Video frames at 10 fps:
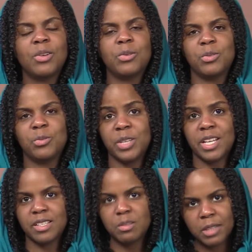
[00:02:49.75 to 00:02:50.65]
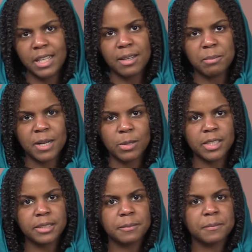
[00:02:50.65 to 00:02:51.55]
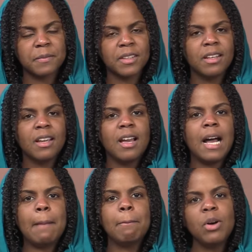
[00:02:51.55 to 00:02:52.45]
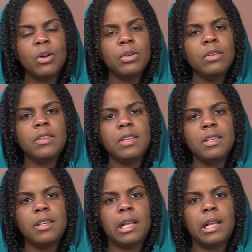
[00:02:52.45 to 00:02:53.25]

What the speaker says: when we explain about it. Among the